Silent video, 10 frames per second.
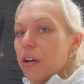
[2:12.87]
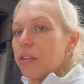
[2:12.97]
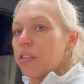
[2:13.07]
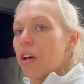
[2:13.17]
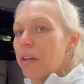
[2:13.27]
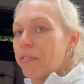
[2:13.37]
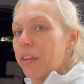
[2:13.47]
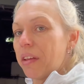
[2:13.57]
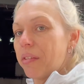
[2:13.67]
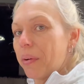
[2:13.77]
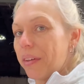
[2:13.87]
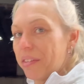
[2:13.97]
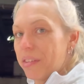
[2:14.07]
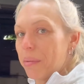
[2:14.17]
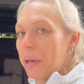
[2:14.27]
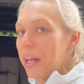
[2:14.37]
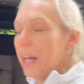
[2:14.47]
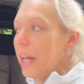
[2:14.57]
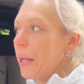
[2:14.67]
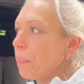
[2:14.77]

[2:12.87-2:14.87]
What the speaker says: time for this one to be